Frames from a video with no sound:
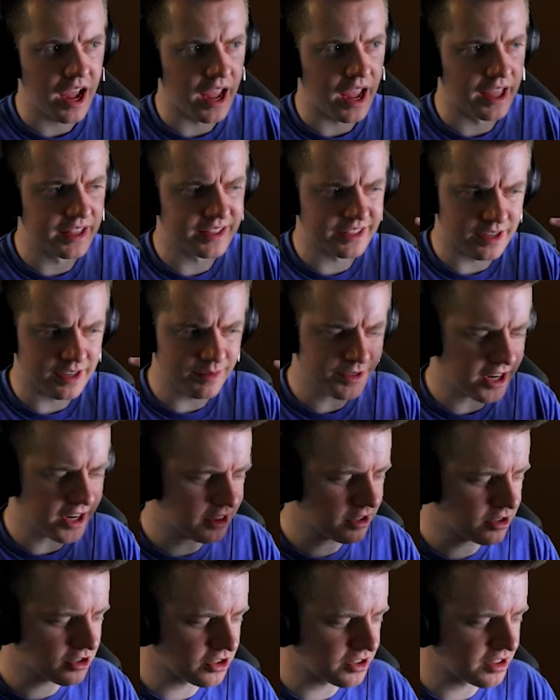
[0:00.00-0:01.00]
it seems like
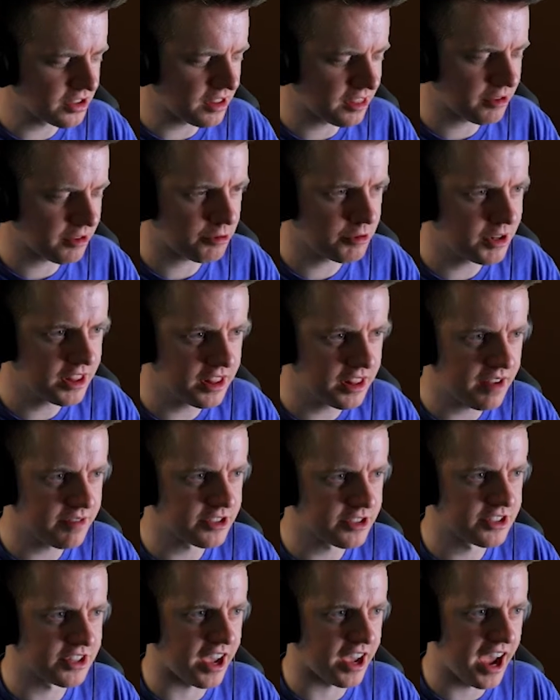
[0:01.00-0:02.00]
there's only 3
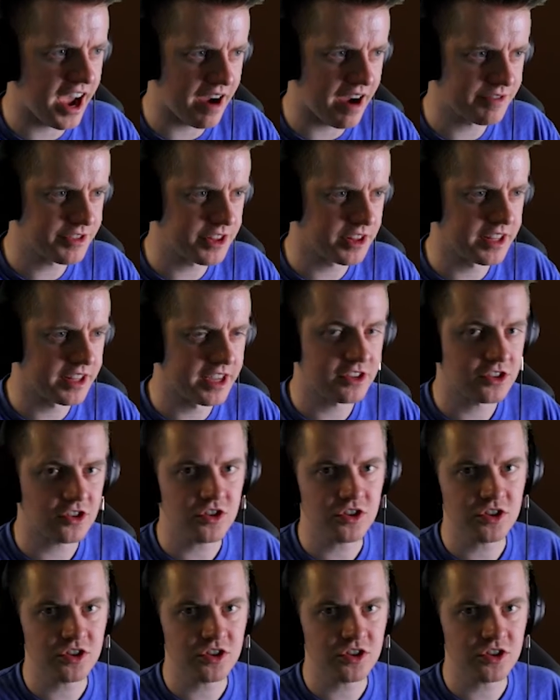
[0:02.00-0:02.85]
levels that have the lasers,